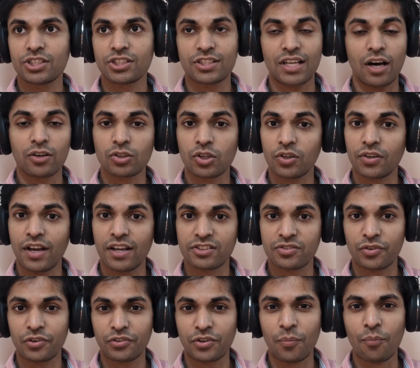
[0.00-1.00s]
So South Korea is
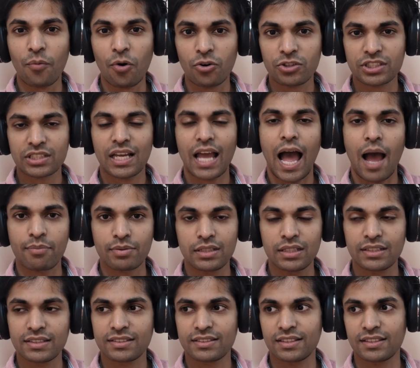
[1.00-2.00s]
one of the most
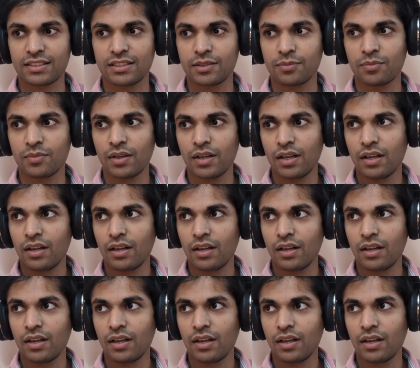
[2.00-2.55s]
capitalist systems,